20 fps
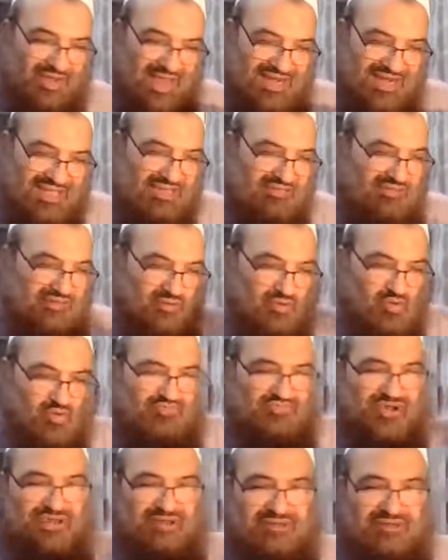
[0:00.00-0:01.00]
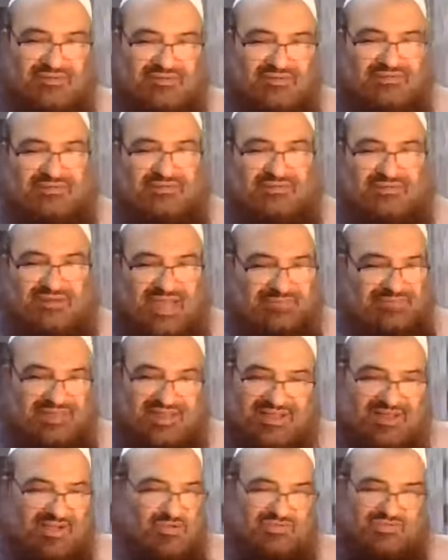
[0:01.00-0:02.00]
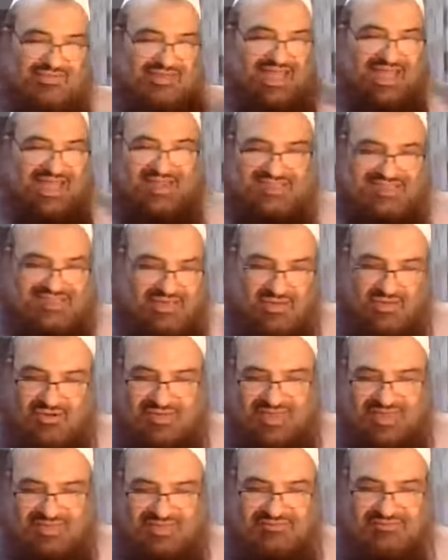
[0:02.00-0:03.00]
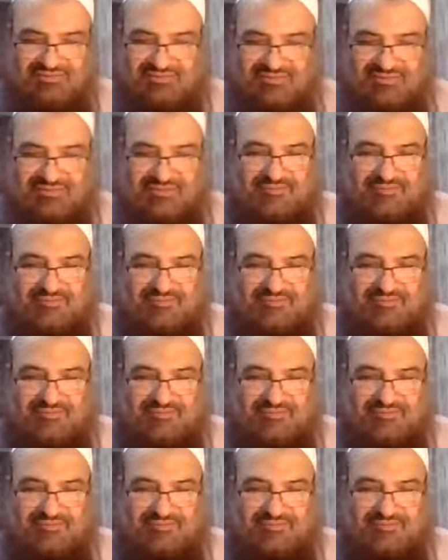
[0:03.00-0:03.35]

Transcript: hadith of Al-Kufa. I'm not going to go into that hadith, it's a long hadith.